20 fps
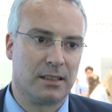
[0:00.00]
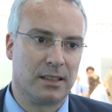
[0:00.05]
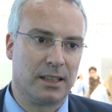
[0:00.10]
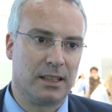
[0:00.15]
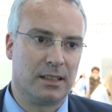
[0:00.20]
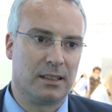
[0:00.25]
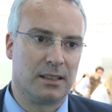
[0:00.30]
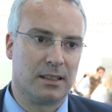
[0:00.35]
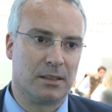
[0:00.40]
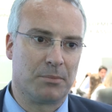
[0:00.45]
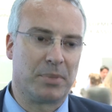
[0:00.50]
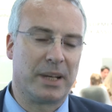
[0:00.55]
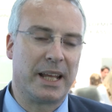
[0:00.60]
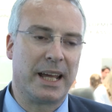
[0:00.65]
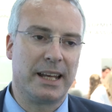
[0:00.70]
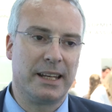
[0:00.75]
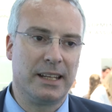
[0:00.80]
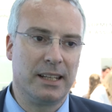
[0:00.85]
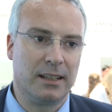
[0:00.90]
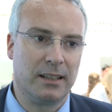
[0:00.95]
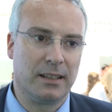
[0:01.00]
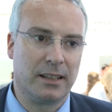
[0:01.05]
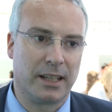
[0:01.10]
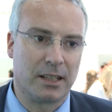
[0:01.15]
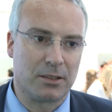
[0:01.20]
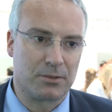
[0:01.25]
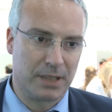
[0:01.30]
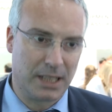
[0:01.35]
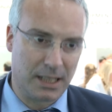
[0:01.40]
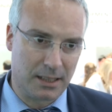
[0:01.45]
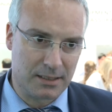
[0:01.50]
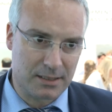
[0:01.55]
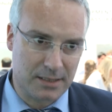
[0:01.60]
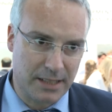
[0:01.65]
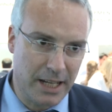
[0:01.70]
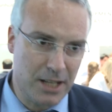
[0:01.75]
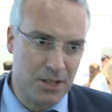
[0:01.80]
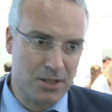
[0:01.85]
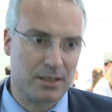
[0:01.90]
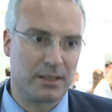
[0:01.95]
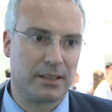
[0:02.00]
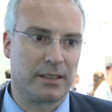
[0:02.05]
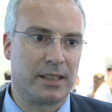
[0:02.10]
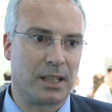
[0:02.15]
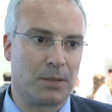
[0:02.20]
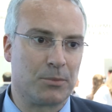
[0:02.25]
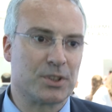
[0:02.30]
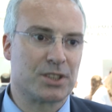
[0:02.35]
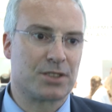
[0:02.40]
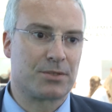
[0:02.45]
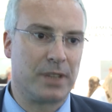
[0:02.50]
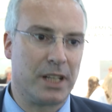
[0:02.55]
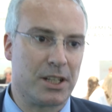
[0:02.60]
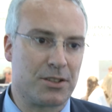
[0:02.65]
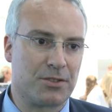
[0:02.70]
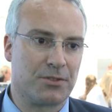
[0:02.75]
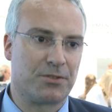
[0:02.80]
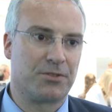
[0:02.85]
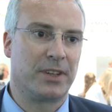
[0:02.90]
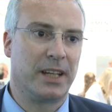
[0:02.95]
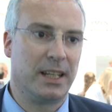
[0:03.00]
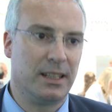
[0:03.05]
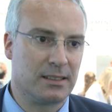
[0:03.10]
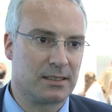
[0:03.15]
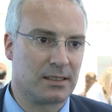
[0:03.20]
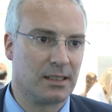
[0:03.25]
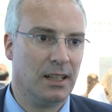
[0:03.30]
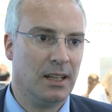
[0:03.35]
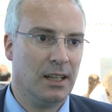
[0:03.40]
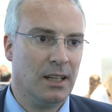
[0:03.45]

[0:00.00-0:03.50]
in the planning and realization and demonstration phase.